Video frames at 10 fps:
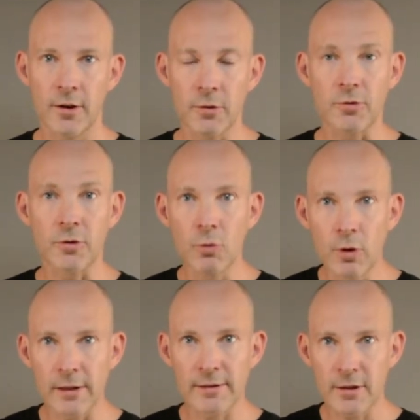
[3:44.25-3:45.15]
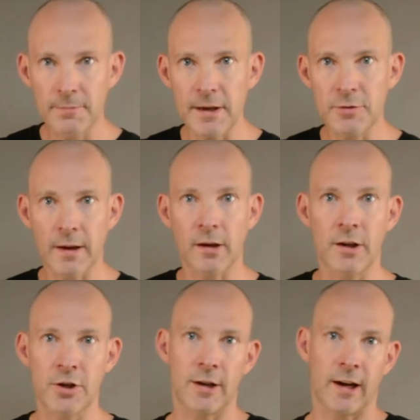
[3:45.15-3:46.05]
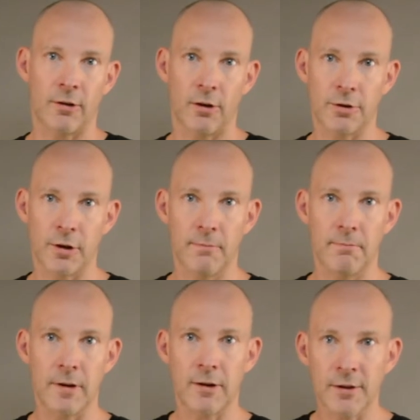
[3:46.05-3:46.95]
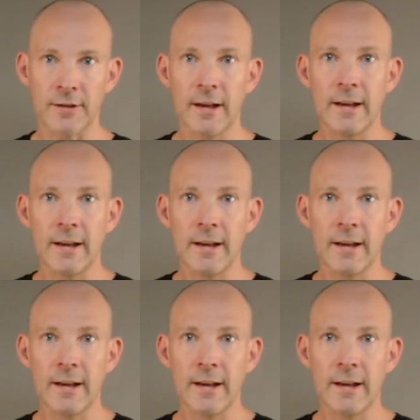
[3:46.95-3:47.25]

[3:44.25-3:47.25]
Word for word: uses Google's speech recognition technology because